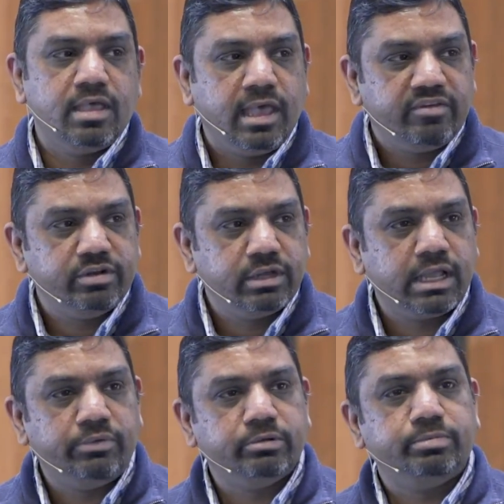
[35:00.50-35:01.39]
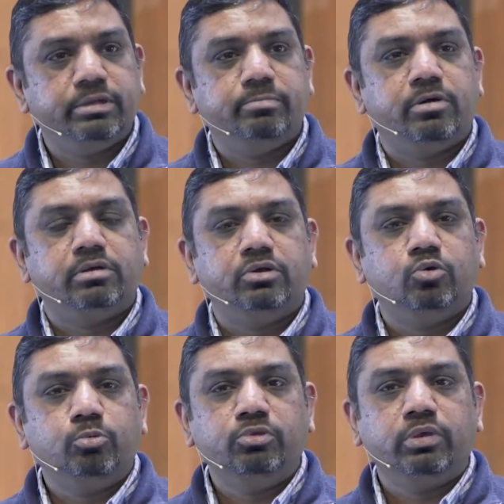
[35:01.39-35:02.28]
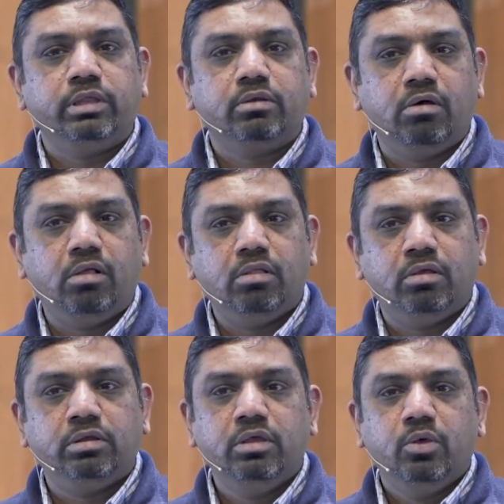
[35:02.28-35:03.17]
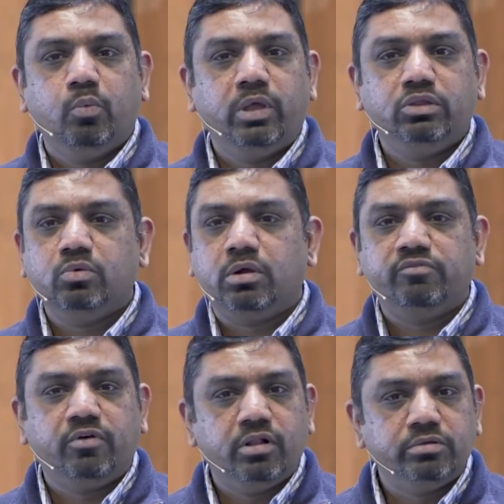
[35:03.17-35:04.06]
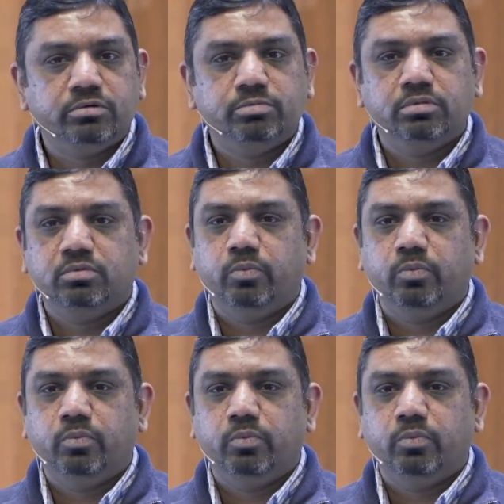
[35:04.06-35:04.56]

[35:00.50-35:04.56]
Have an accountability partner whom you can call on when you are vulnerable,